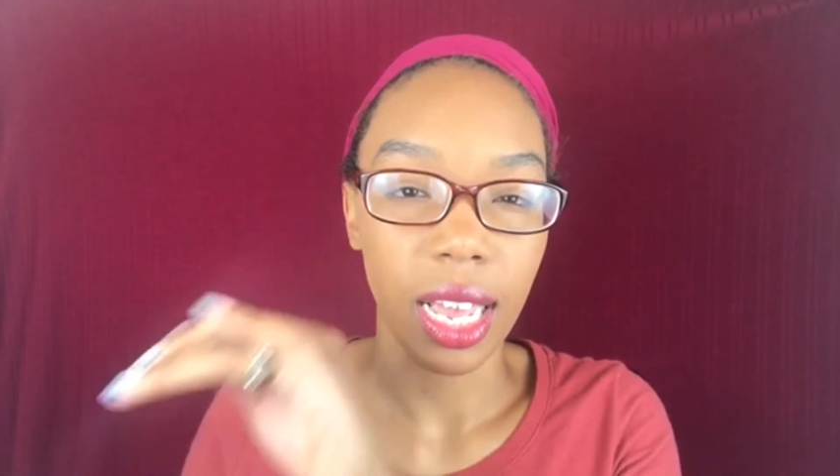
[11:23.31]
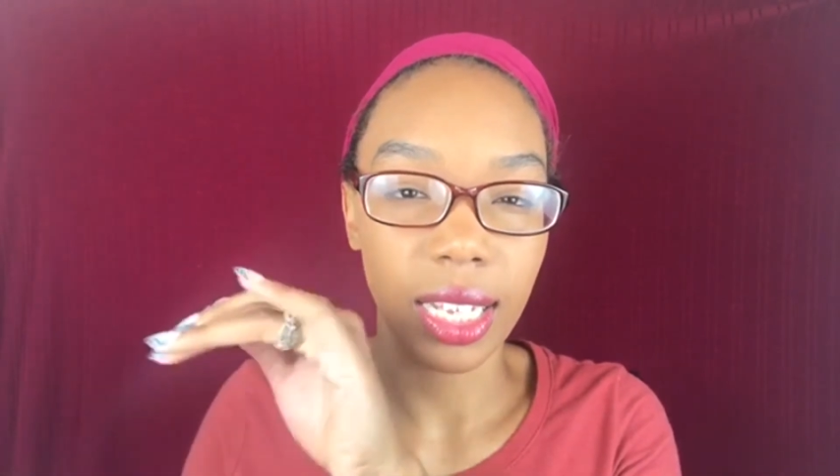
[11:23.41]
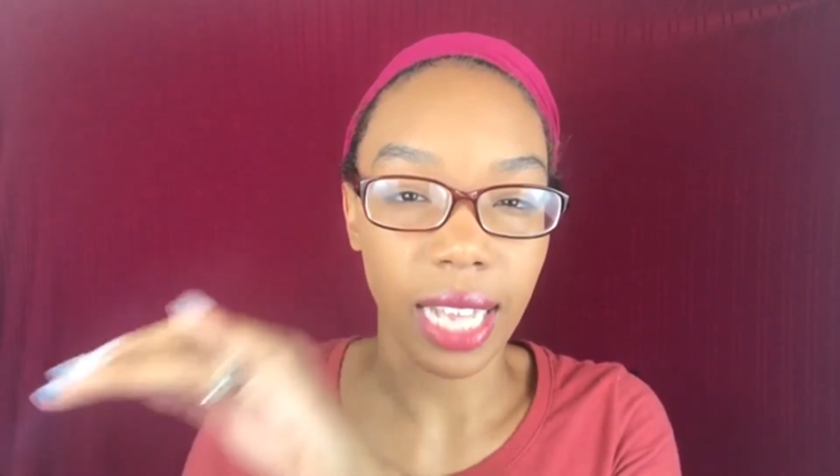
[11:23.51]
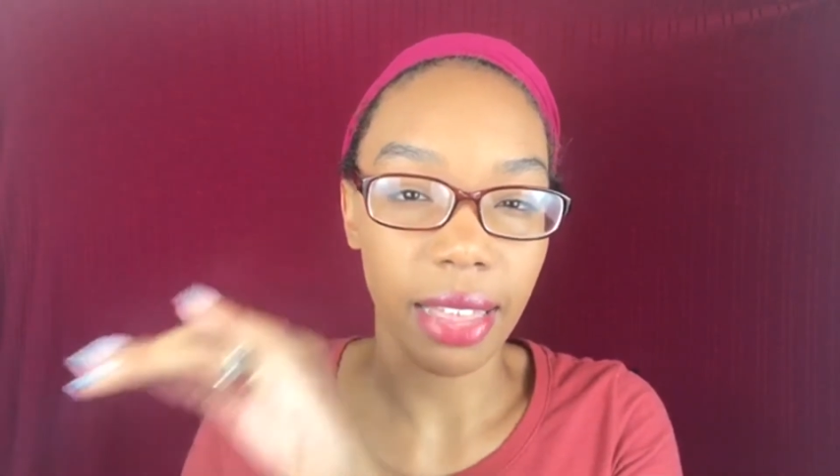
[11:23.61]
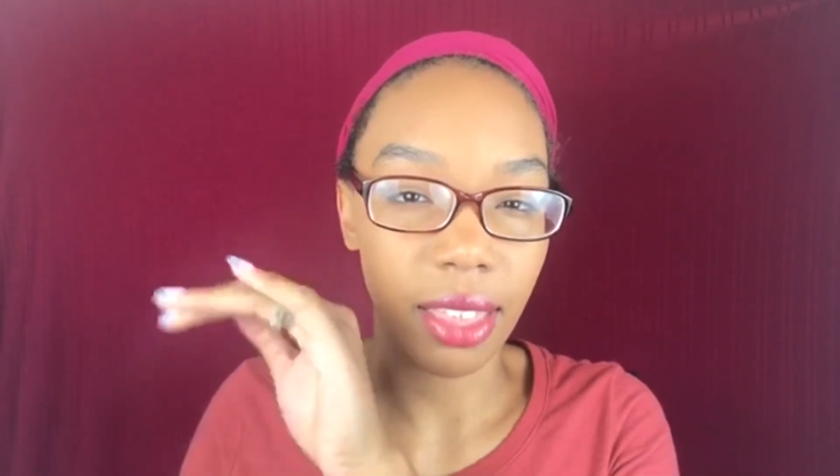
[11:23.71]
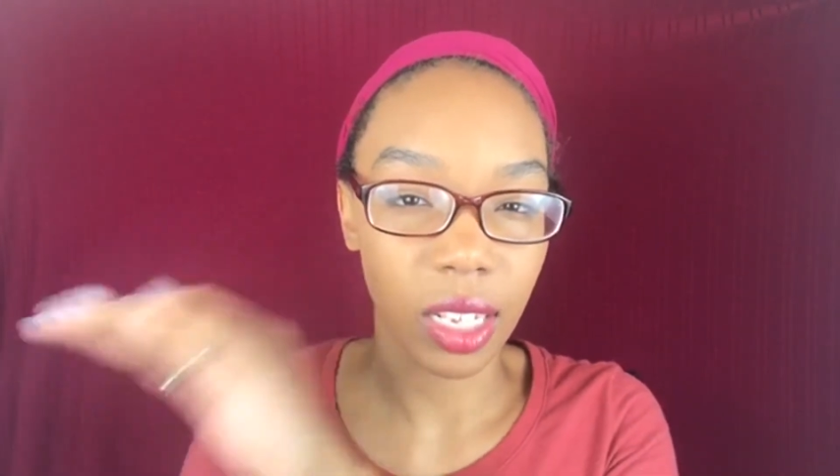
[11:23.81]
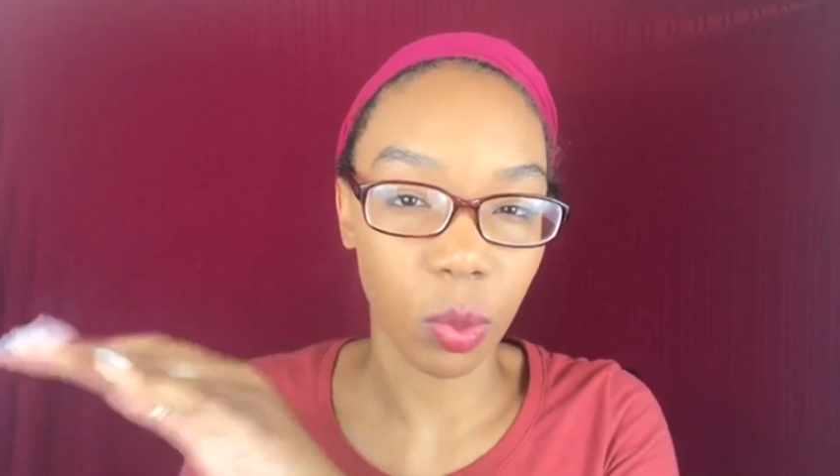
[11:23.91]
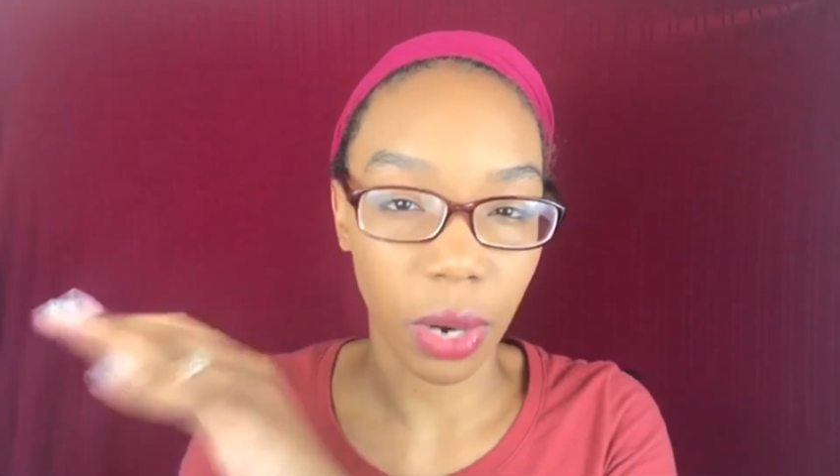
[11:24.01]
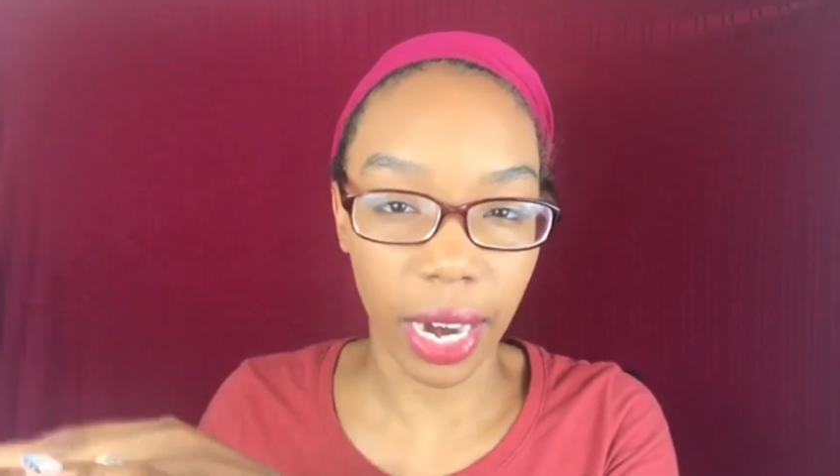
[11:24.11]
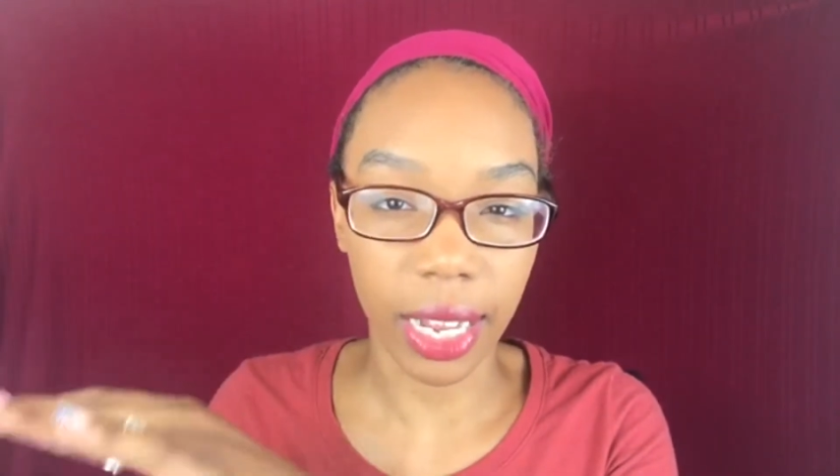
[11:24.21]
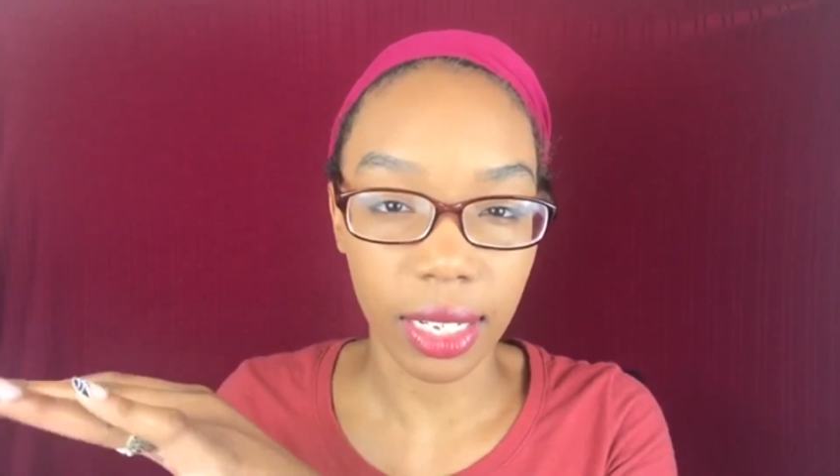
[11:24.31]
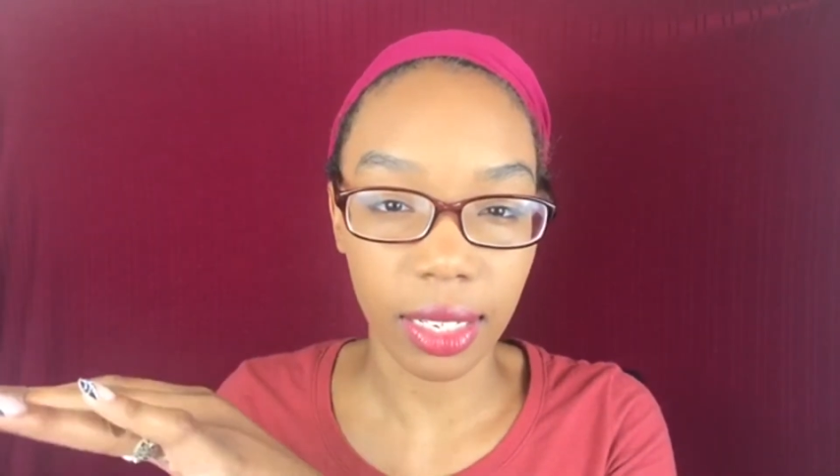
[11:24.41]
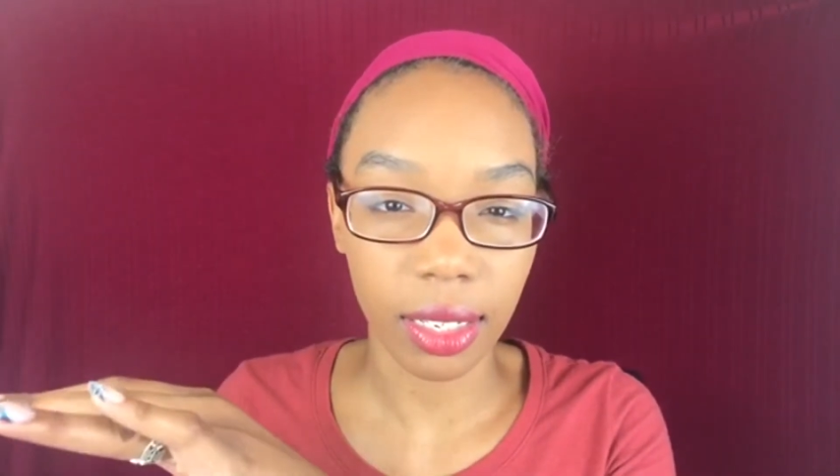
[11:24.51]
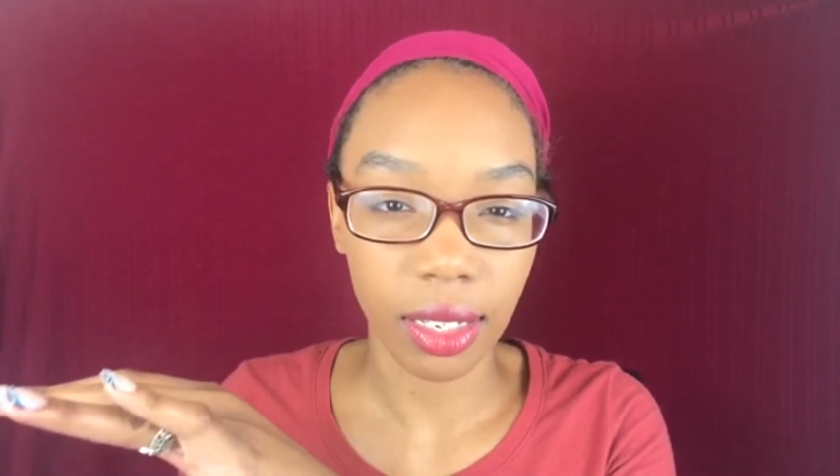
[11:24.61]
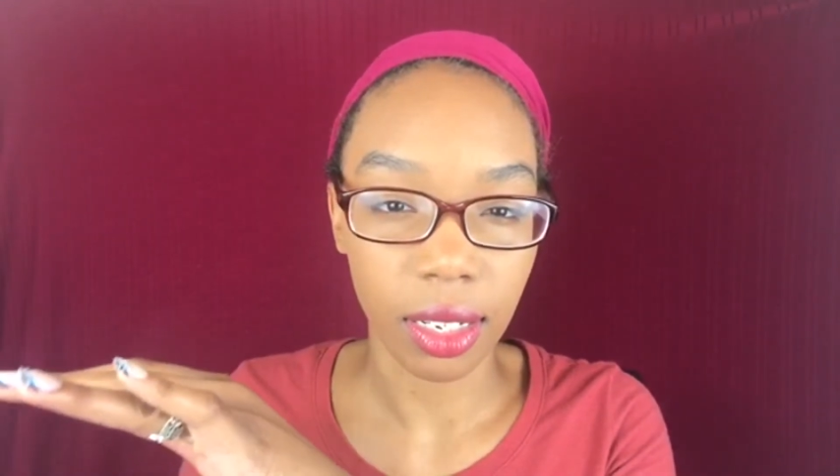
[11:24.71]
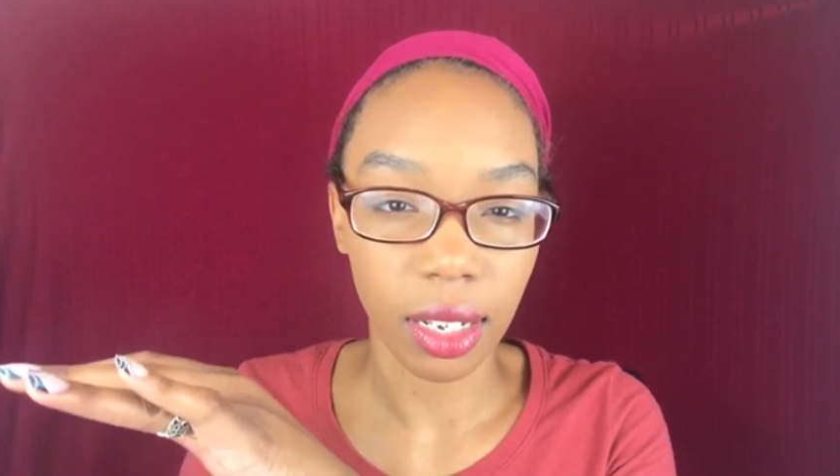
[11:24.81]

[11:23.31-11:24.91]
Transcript: it's at this price,